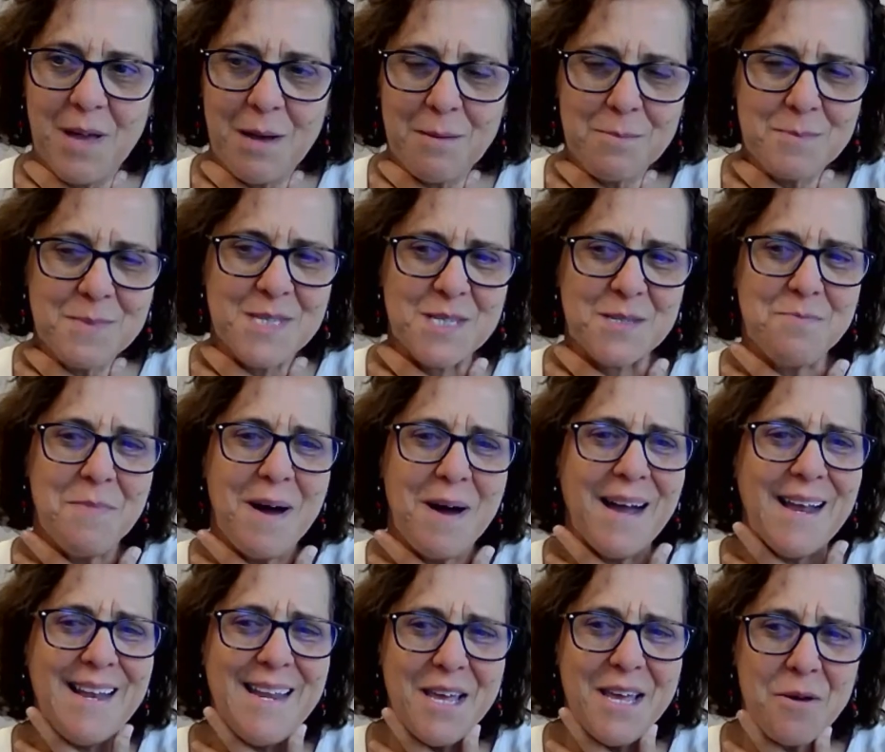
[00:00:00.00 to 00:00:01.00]
I'm
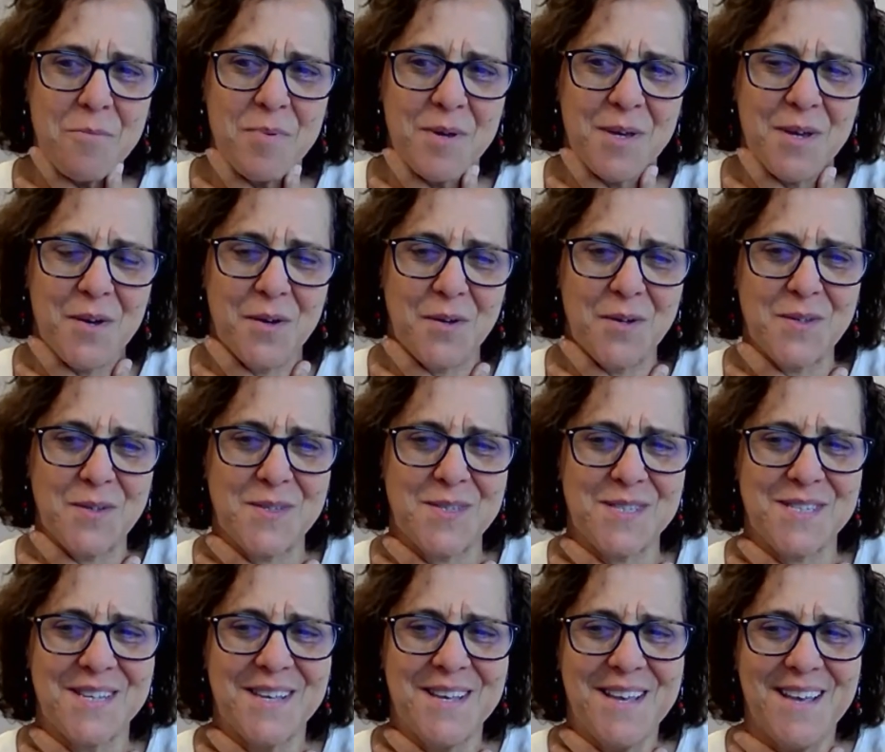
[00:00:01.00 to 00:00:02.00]
smiling
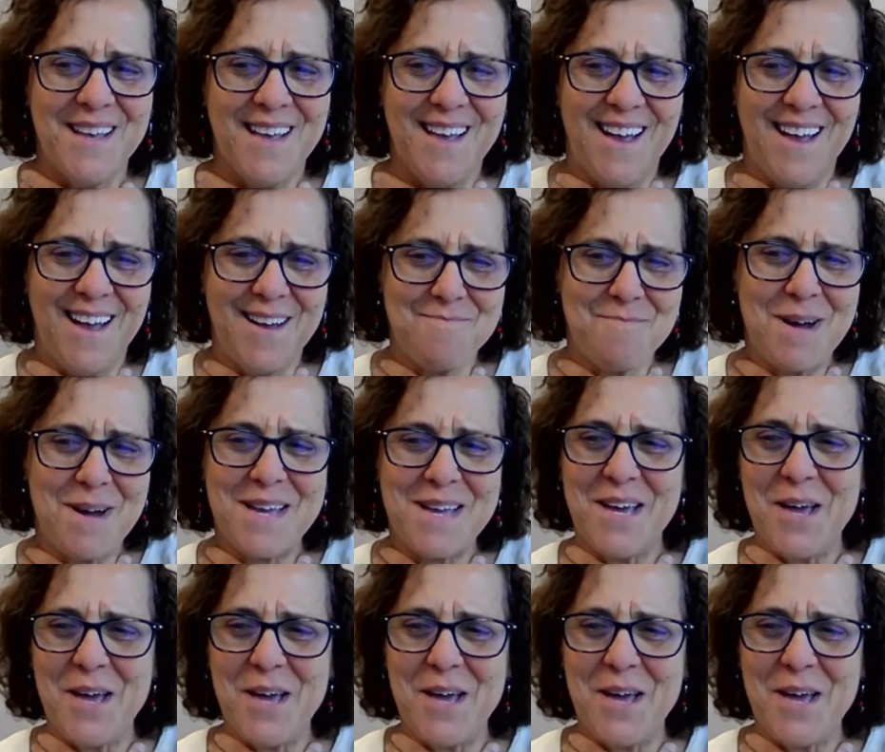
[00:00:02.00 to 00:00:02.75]
because my